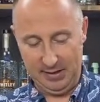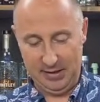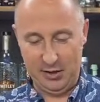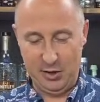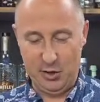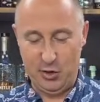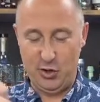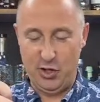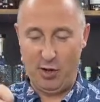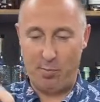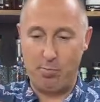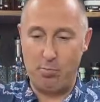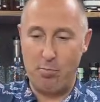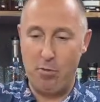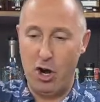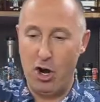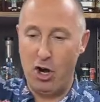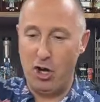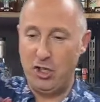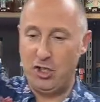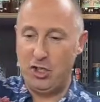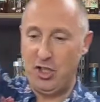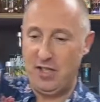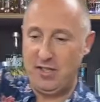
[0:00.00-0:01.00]

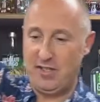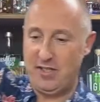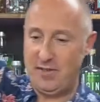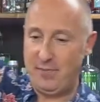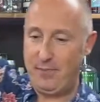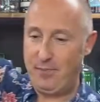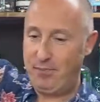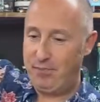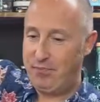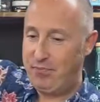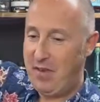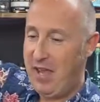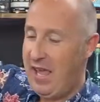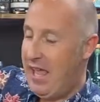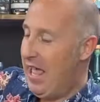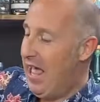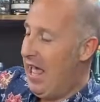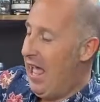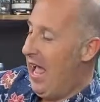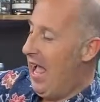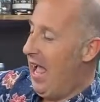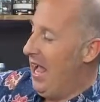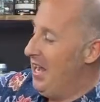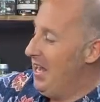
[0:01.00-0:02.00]
Submerge it.
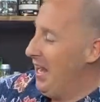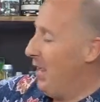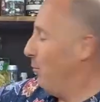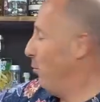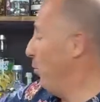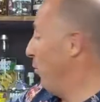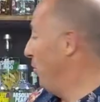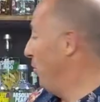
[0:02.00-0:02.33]
Now we